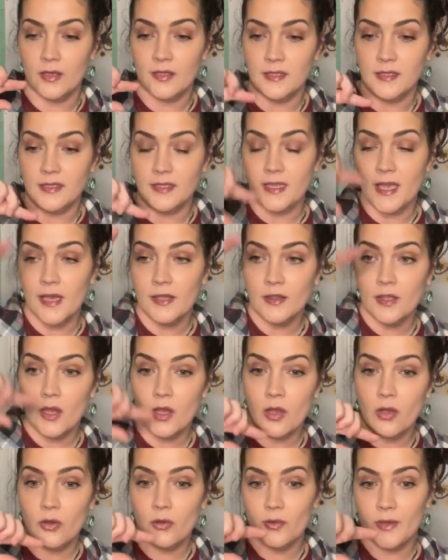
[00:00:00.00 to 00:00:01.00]

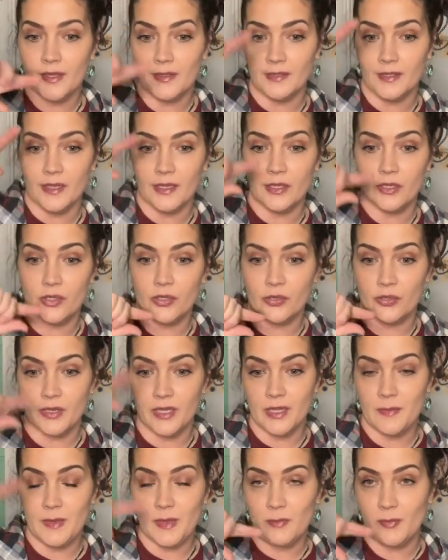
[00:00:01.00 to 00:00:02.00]
yellow and like
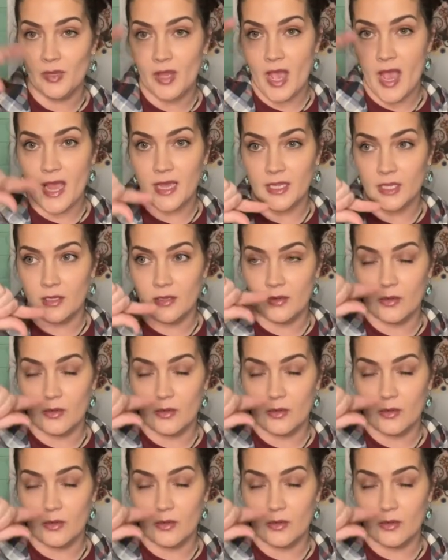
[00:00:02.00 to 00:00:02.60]
cream and black,